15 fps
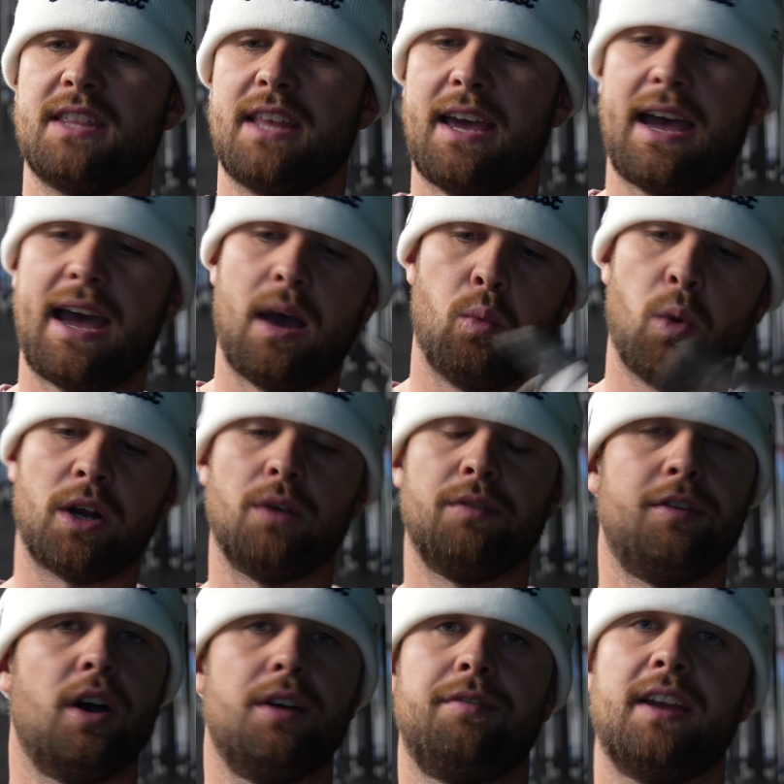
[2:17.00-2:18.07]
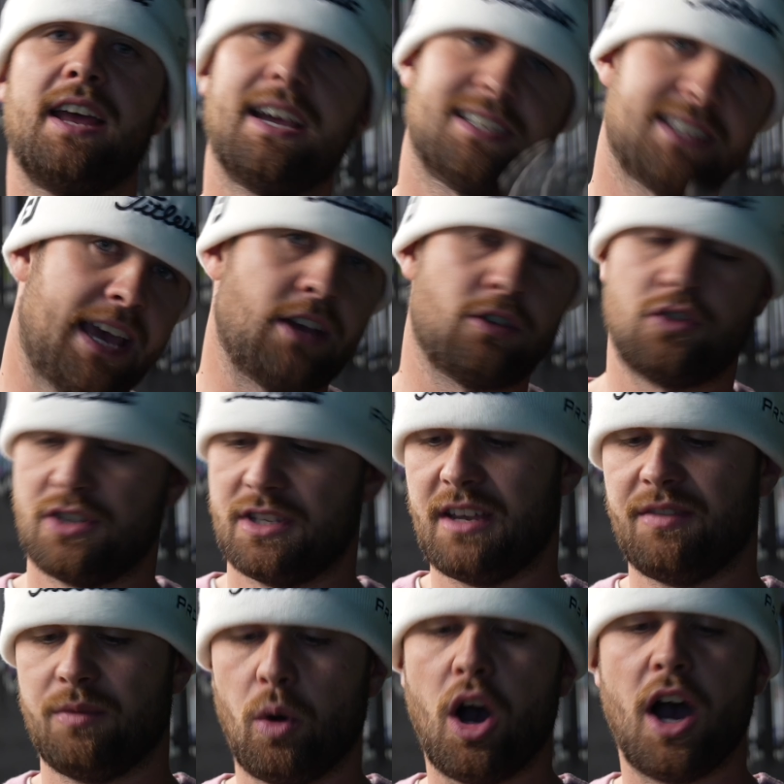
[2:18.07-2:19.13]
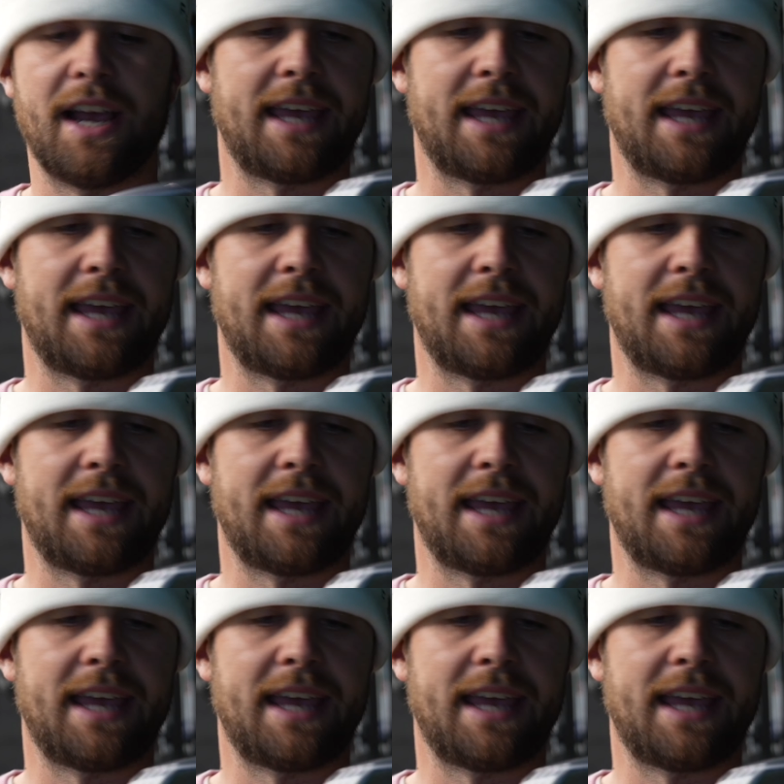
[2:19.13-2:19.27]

in there at 105 flex, extra stiff, what I